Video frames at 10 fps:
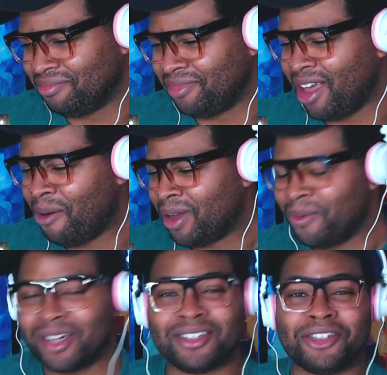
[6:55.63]
Y'all want to
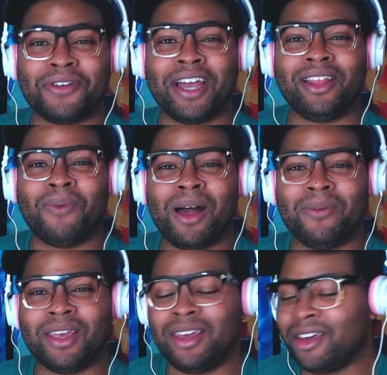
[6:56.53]
watch the trailer while we're
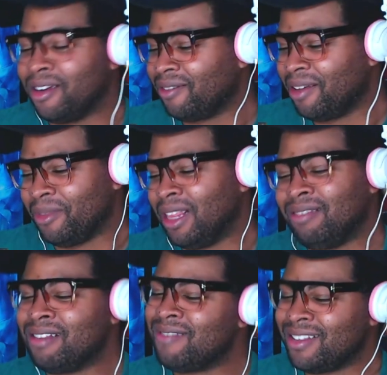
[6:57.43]
here?
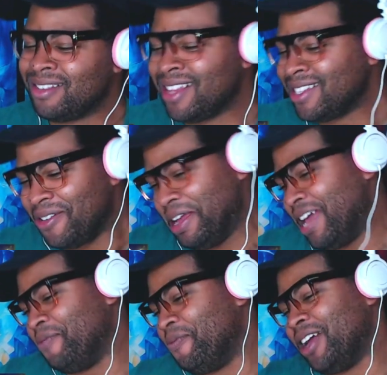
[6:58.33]
Let's go
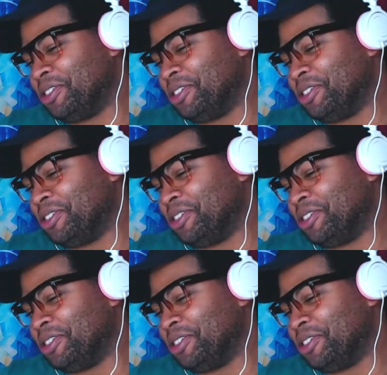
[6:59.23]
ahead and watch the